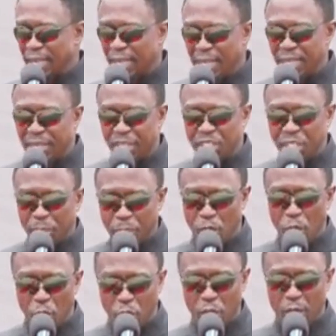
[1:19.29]
these
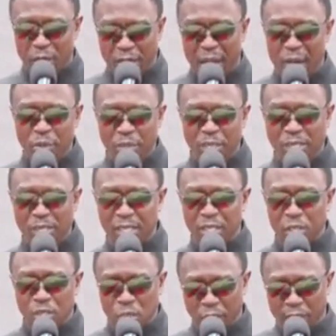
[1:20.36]
Chepkorio grounds
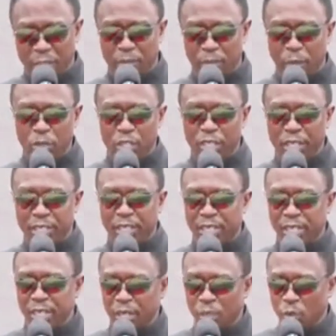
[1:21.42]
to that project,